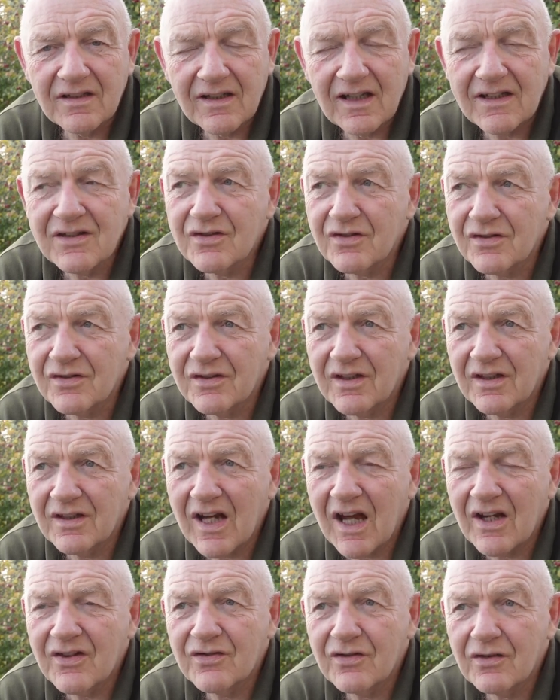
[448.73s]
And that's just a
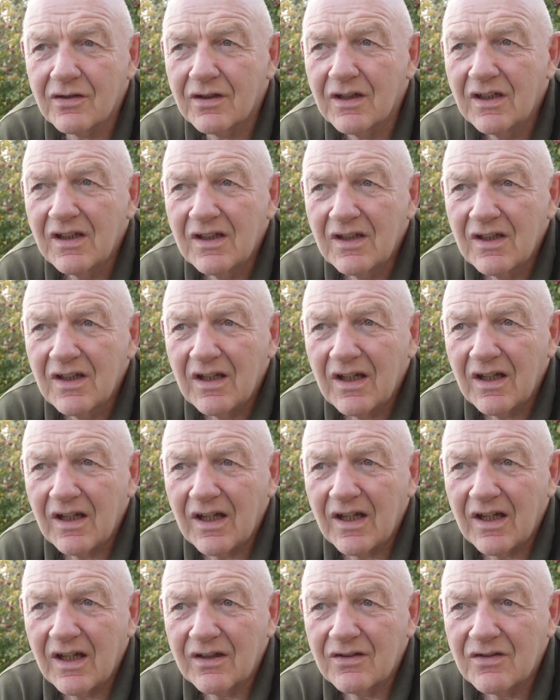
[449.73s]
natural
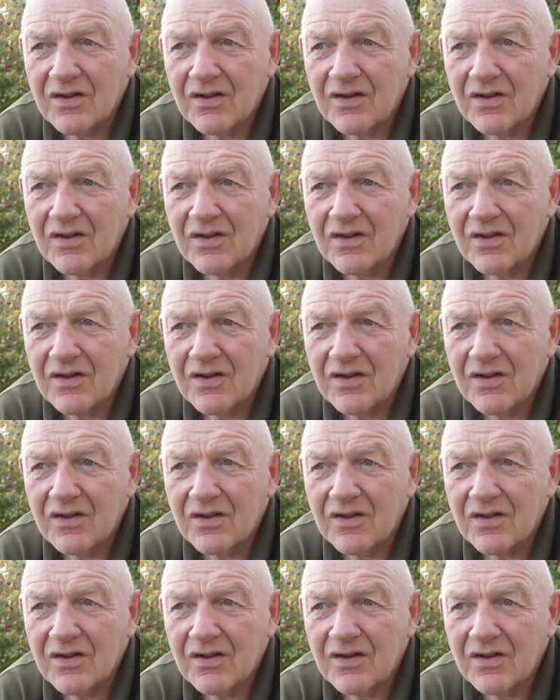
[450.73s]
uh,